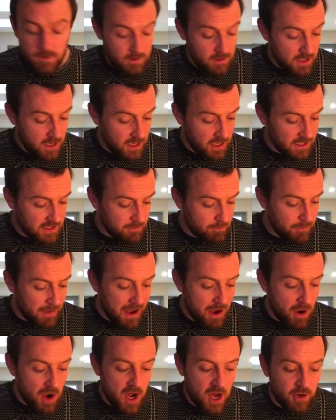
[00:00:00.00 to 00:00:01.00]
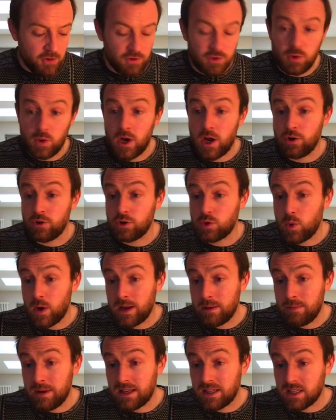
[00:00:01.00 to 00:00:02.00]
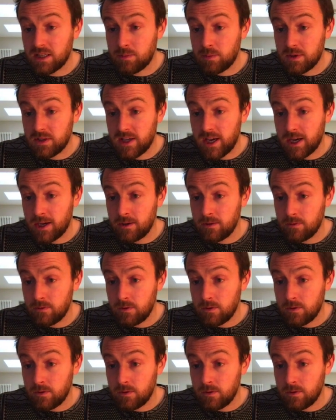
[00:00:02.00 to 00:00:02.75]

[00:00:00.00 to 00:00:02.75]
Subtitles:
it is about 100 to 120 meters per second.